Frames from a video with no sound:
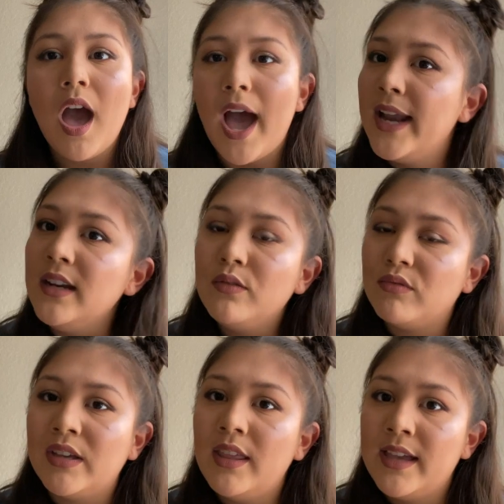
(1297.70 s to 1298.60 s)
I
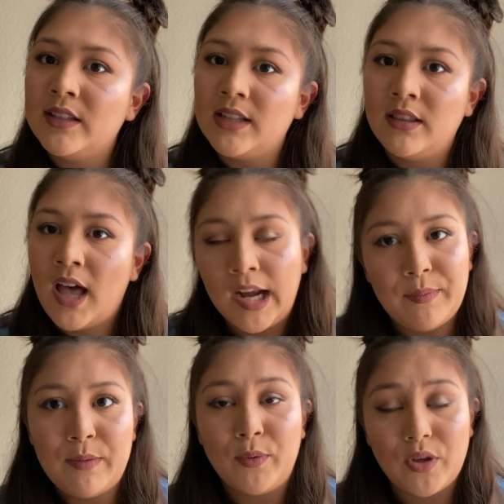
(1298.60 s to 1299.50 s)
didn't realize a lot
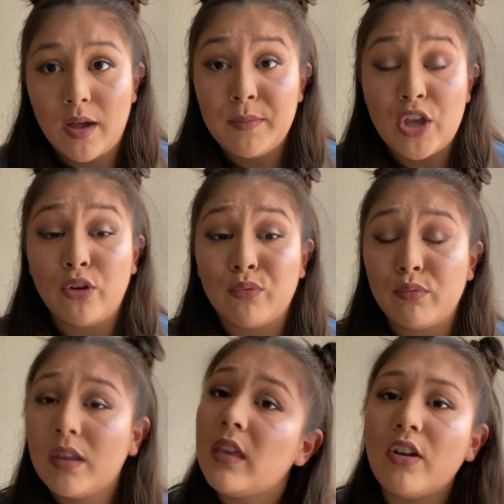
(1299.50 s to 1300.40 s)
of people come here
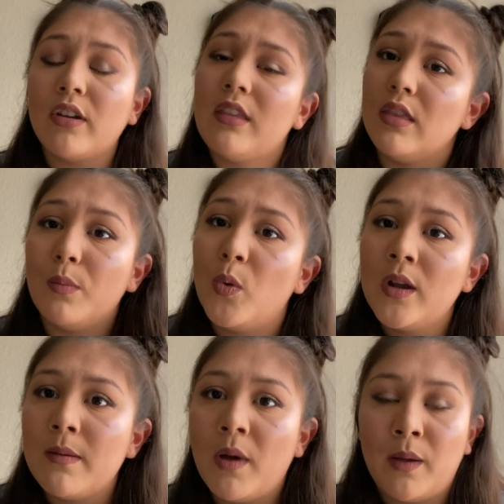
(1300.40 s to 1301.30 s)
really early in the
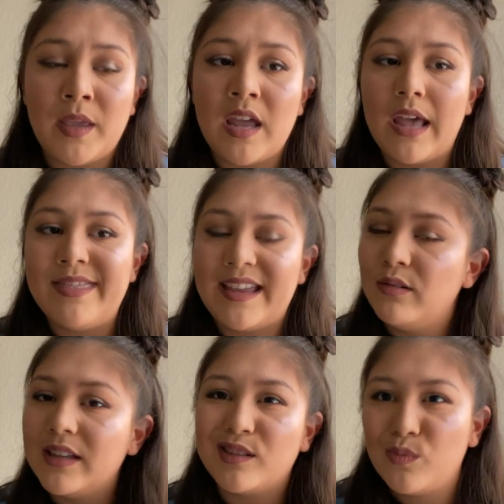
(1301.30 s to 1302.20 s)
morning, Mommy, and they
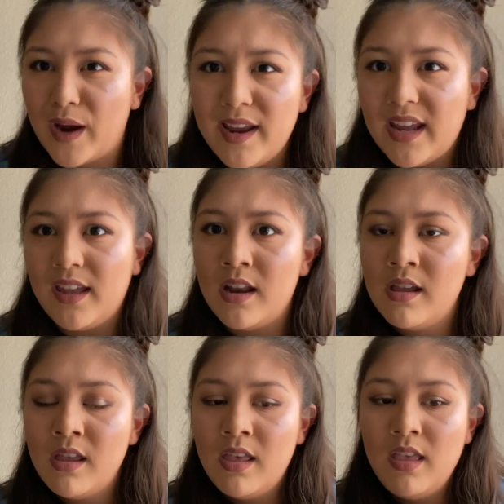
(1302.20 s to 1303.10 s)
don't get to ride
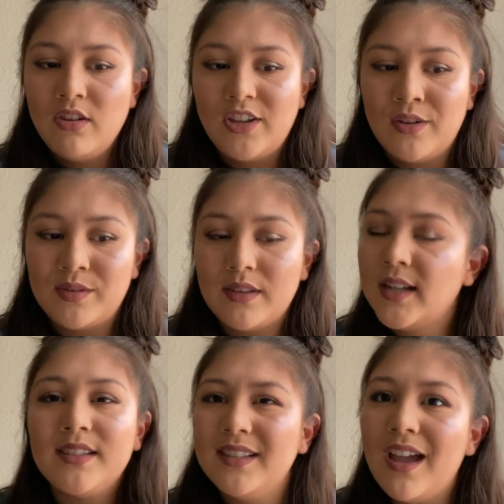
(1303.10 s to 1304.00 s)
it. She goes,
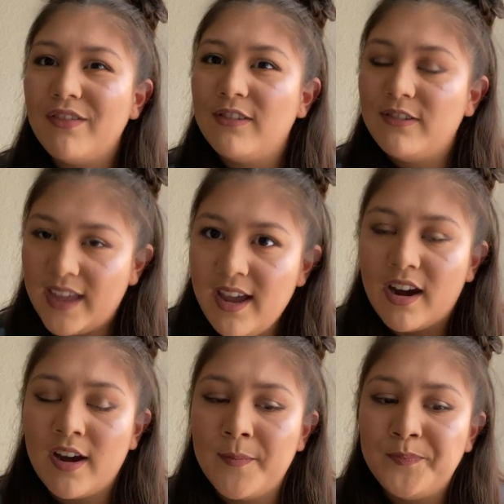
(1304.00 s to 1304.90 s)
that's not
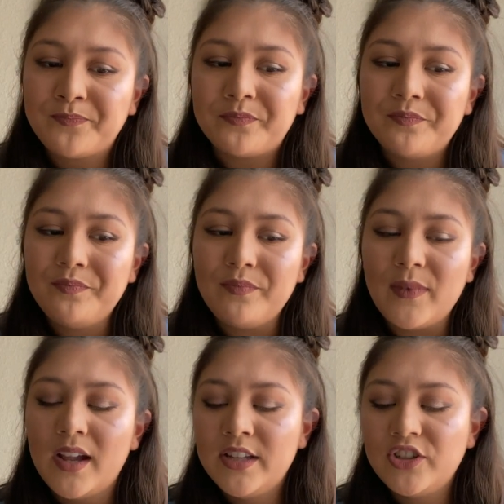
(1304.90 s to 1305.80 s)
fair.
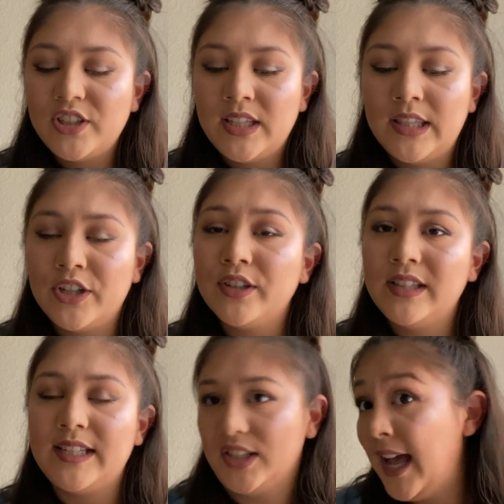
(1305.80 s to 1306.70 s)
And she
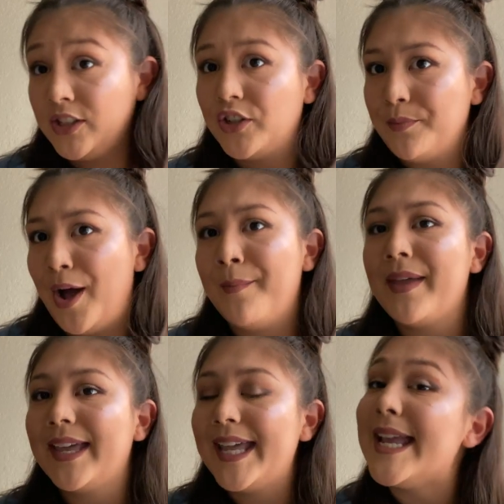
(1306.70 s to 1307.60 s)
literally asked her
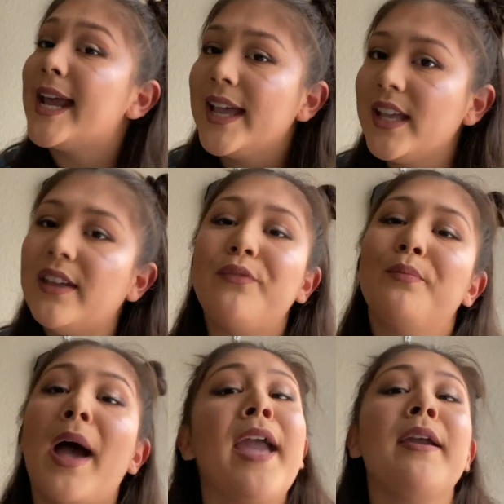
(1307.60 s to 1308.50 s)
mom, can I
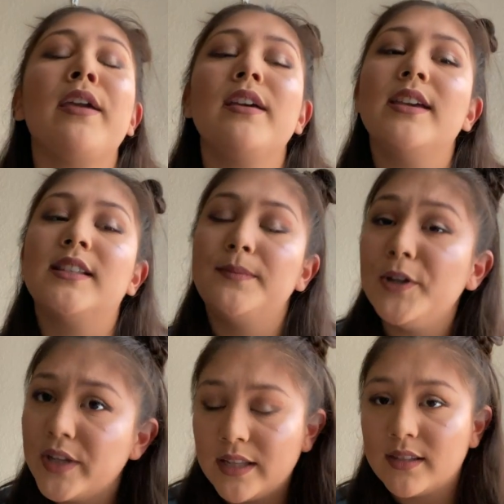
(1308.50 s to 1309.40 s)
give my
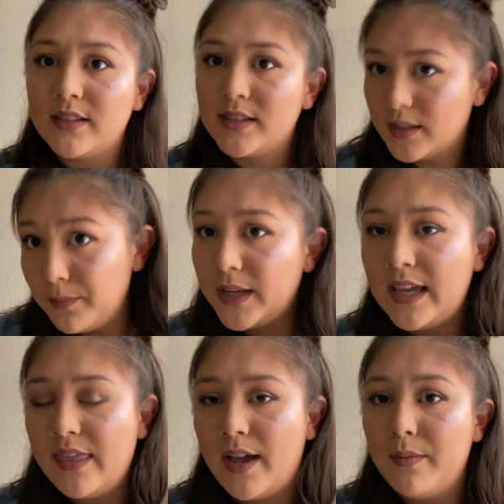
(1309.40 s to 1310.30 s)
experience to
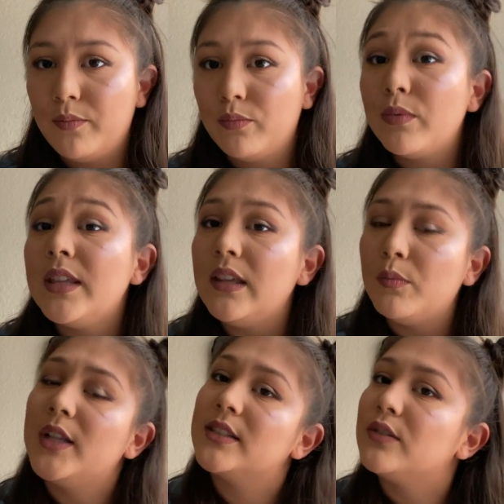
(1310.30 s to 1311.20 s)
somebody that
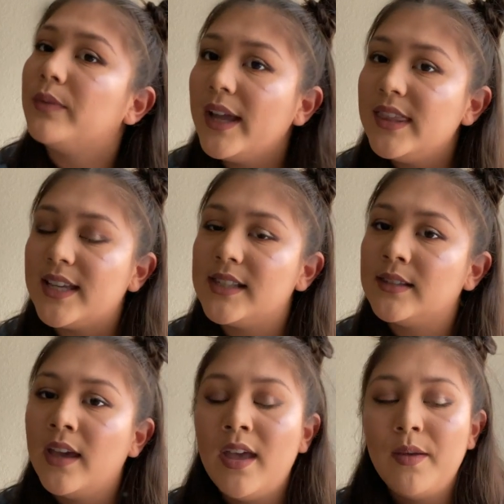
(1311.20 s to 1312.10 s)
really wants to ride
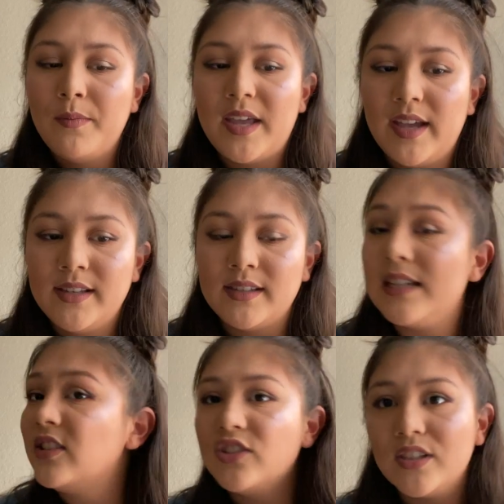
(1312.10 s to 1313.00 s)
this? Because
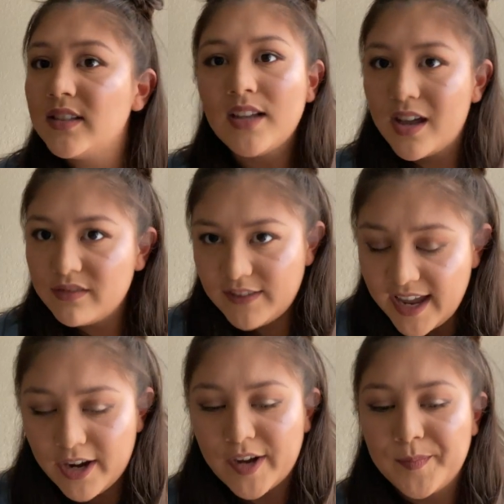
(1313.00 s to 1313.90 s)
it's just not
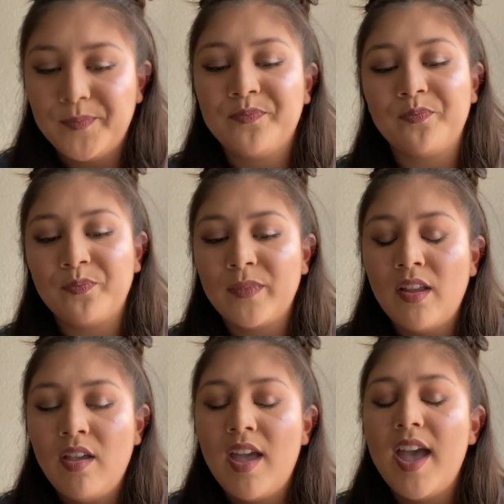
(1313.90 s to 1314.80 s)
fair.
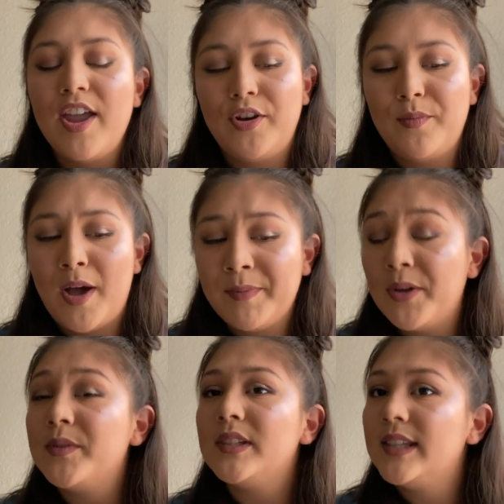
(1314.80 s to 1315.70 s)
And her mom
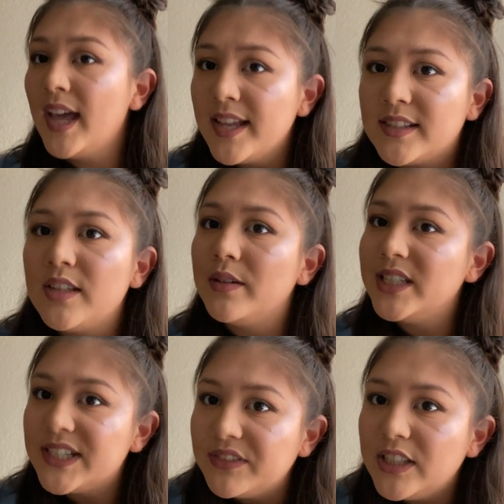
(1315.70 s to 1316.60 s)
goes, yes, you can
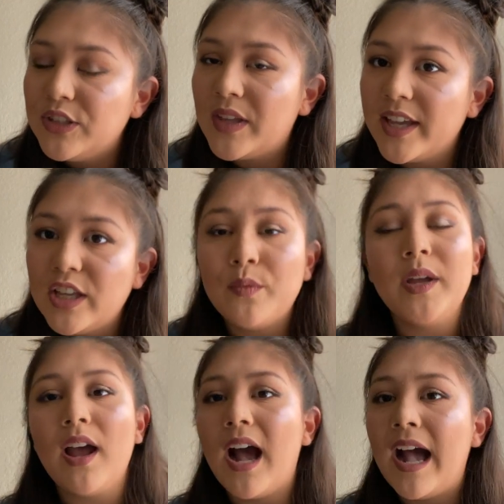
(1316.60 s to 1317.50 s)
definitely do that. You know
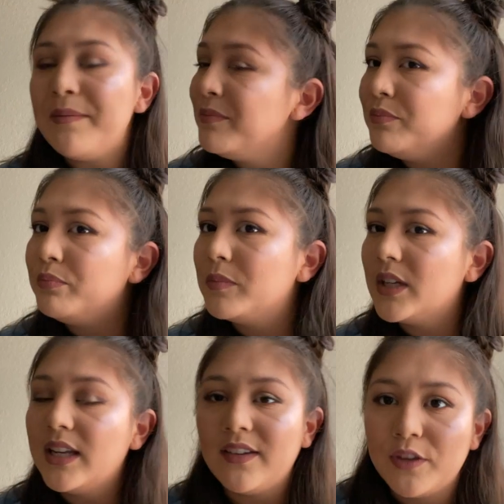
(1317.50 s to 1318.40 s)
what? I'm
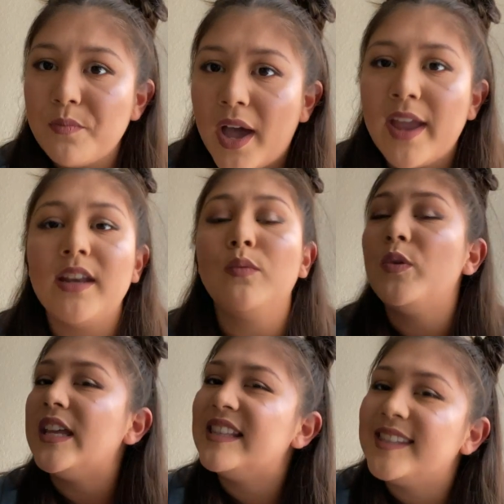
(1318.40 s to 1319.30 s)
gonna give you mine and
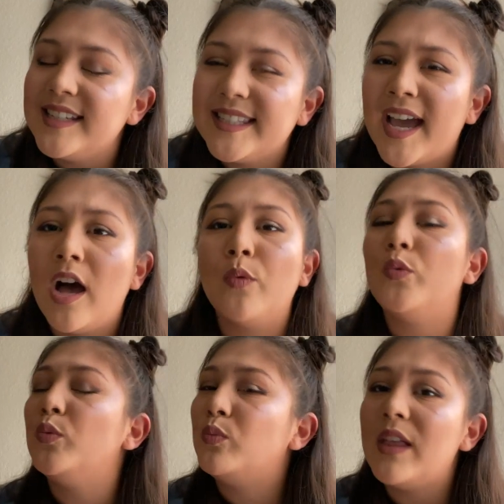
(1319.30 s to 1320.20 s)
we can sit down,
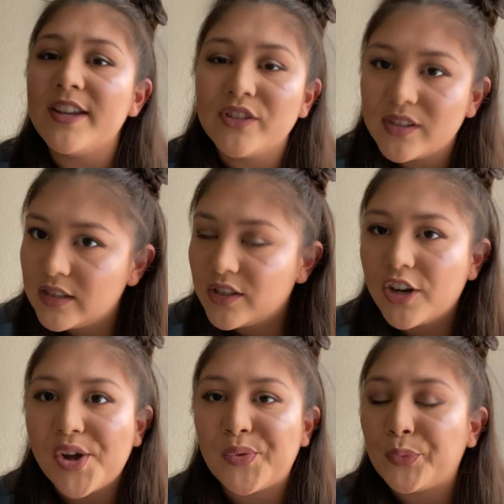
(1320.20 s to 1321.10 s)
we'll let your
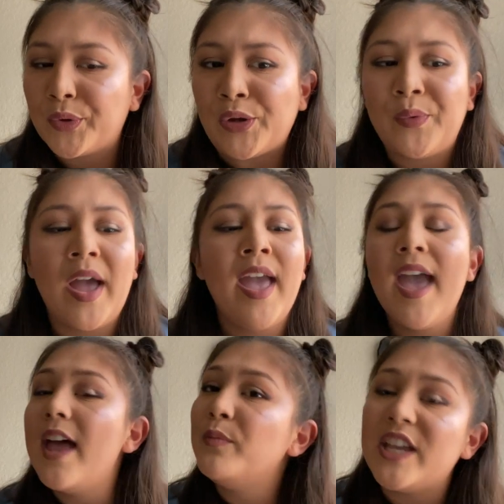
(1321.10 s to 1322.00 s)
sister go through,
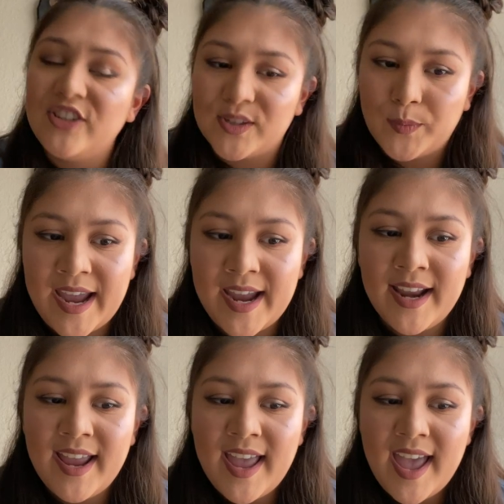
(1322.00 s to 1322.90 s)
and we can just
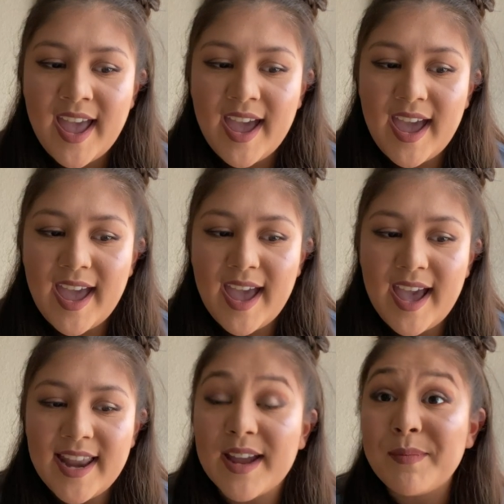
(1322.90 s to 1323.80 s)

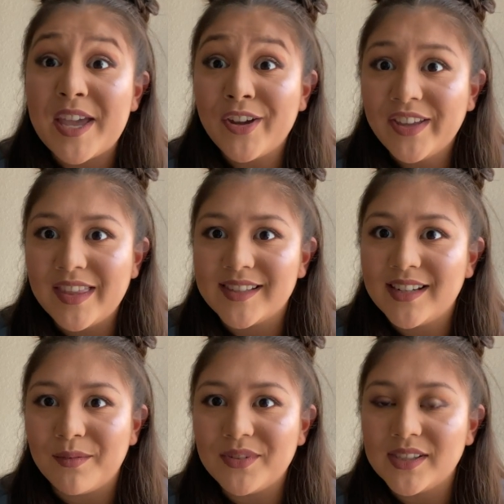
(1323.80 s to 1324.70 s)
And I'm hearing this
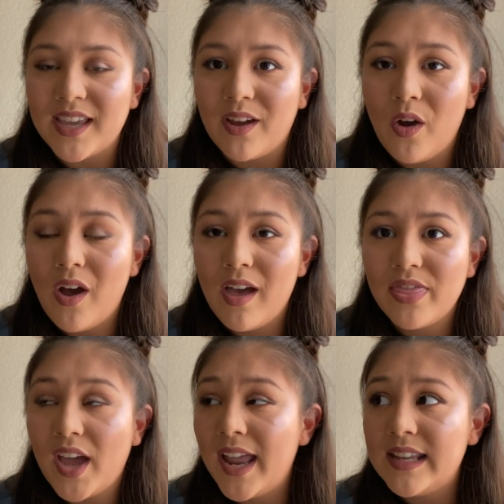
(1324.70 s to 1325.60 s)
and I'm just like,
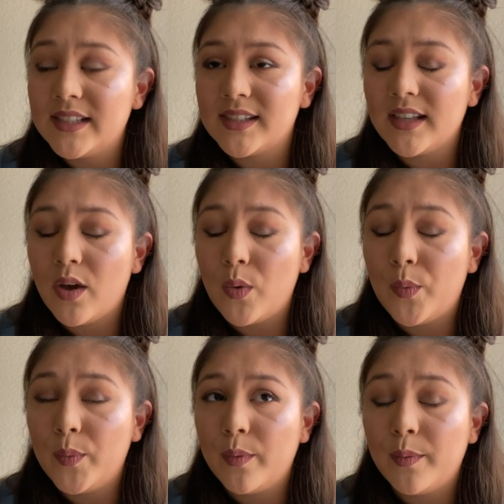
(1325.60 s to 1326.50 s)
that is,
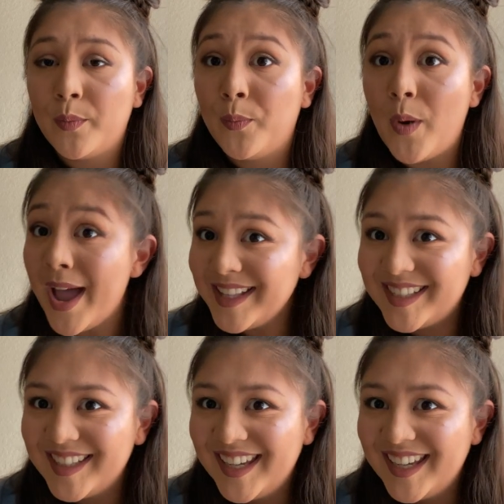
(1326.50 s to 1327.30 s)
what?